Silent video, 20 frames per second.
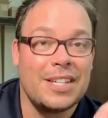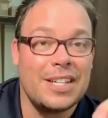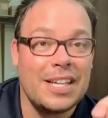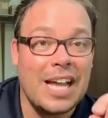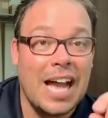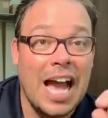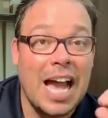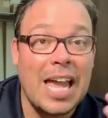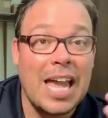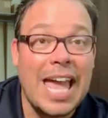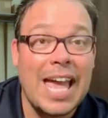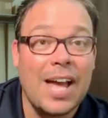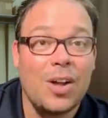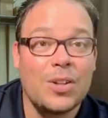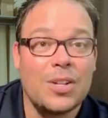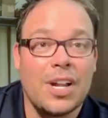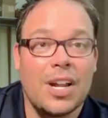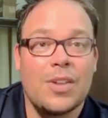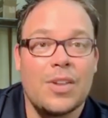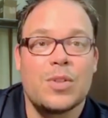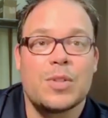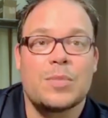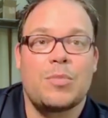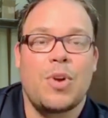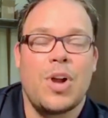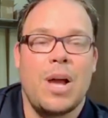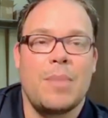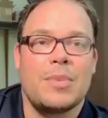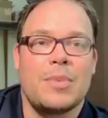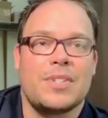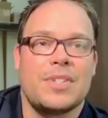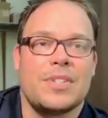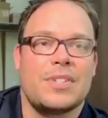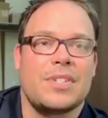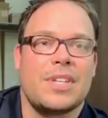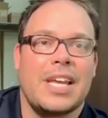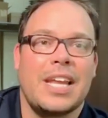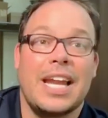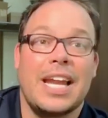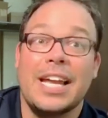I held on to those promises
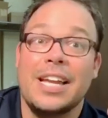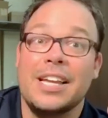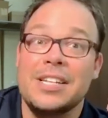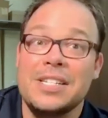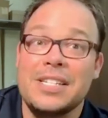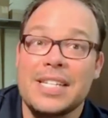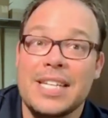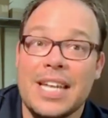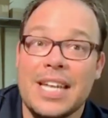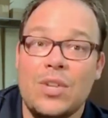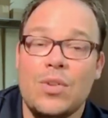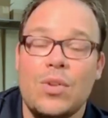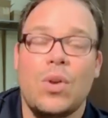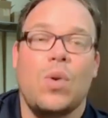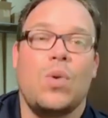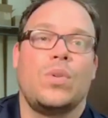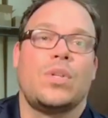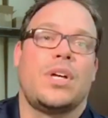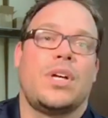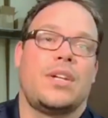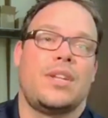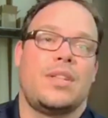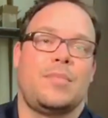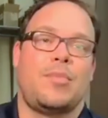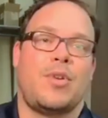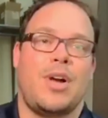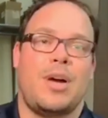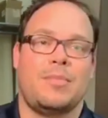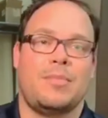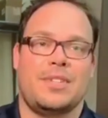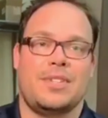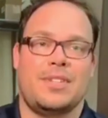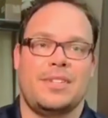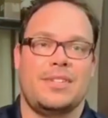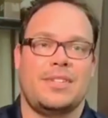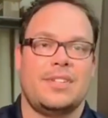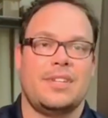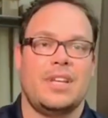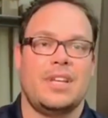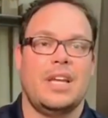and I continue to hold on to the
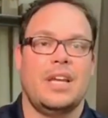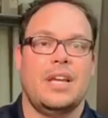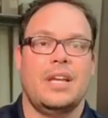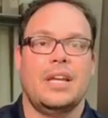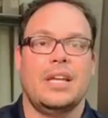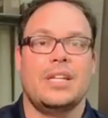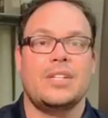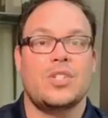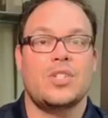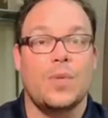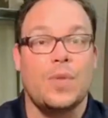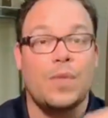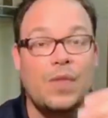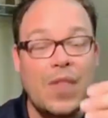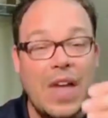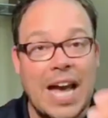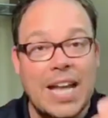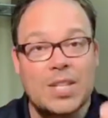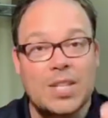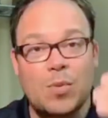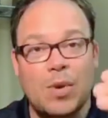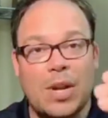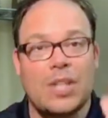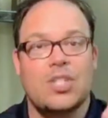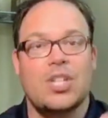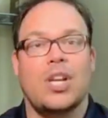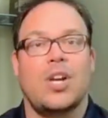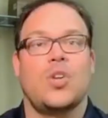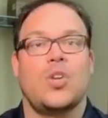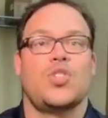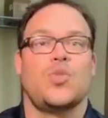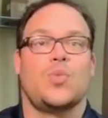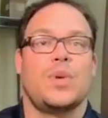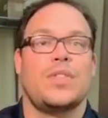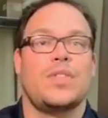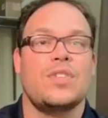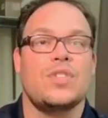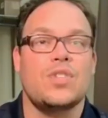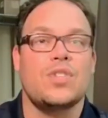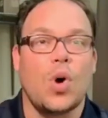promises. And so that's what I challenge you
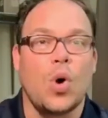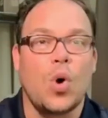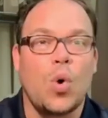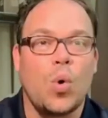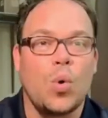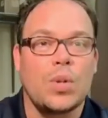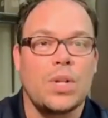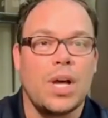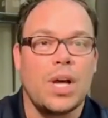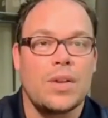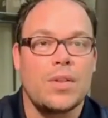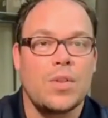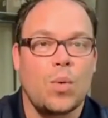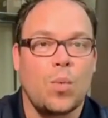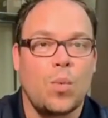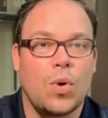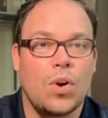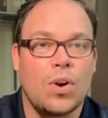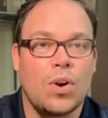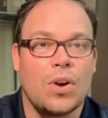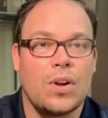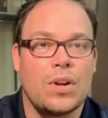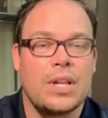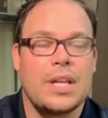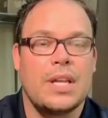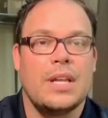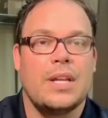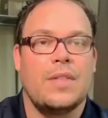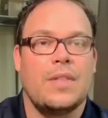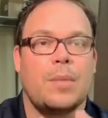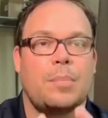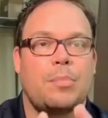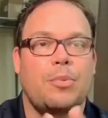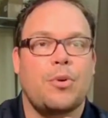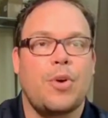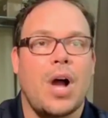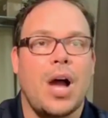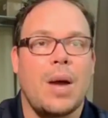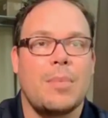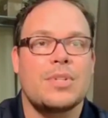with is to hold on to the word. The
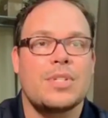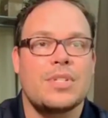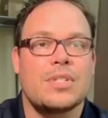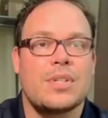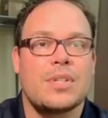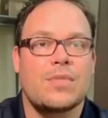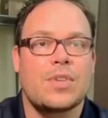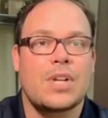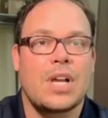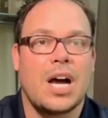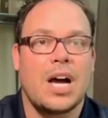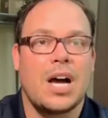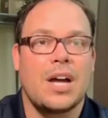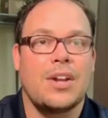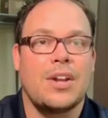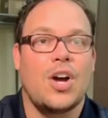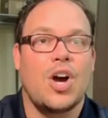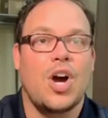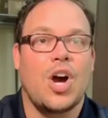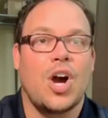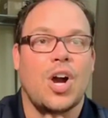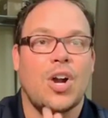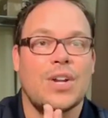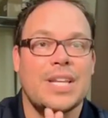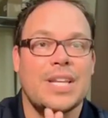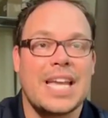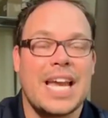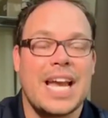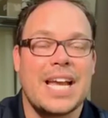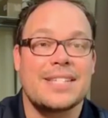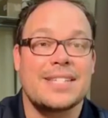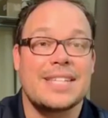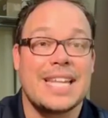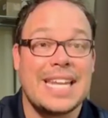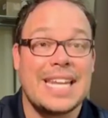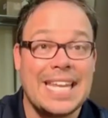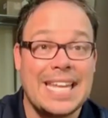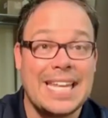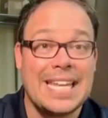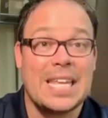promises of God are yes, and
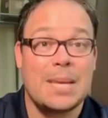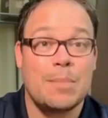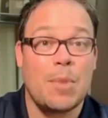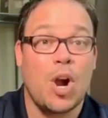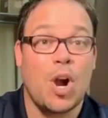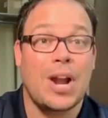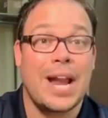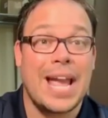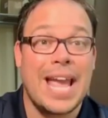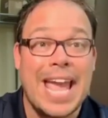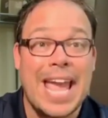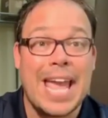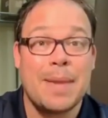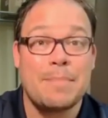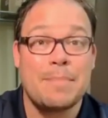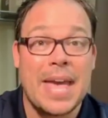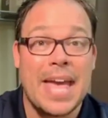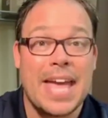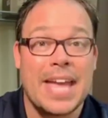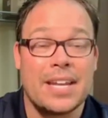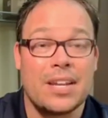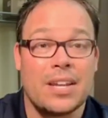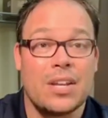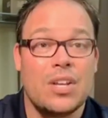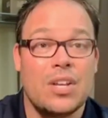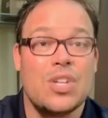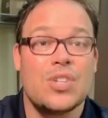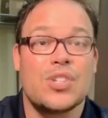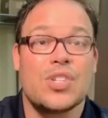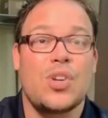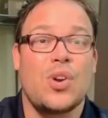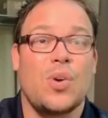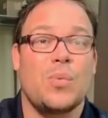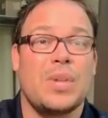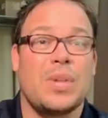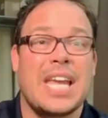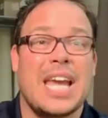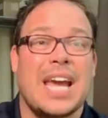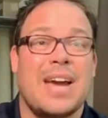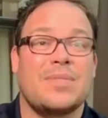in him are amen. So you don't
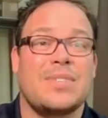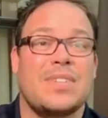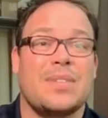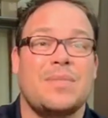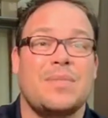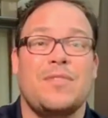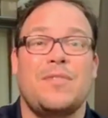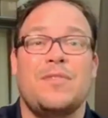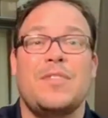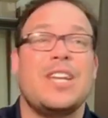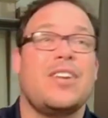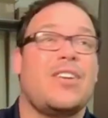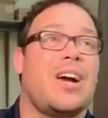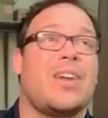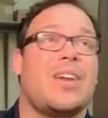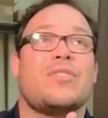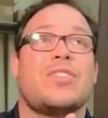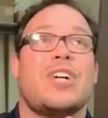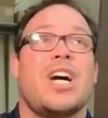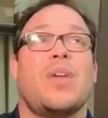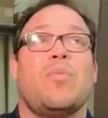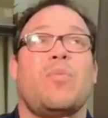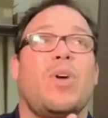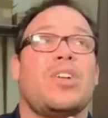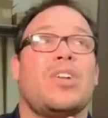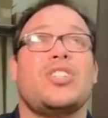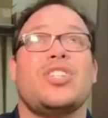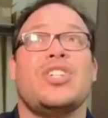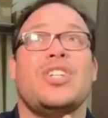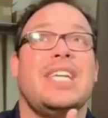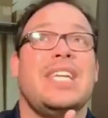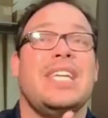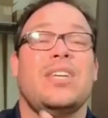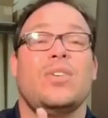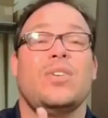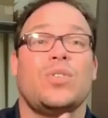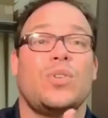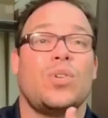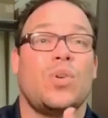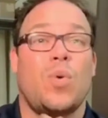really have to figure out if God wants you
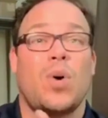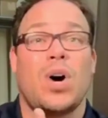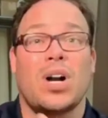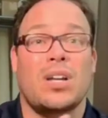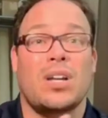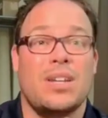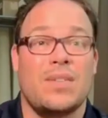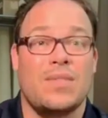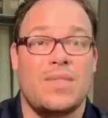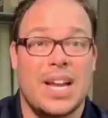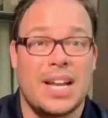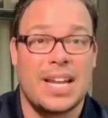healed or to walk in divine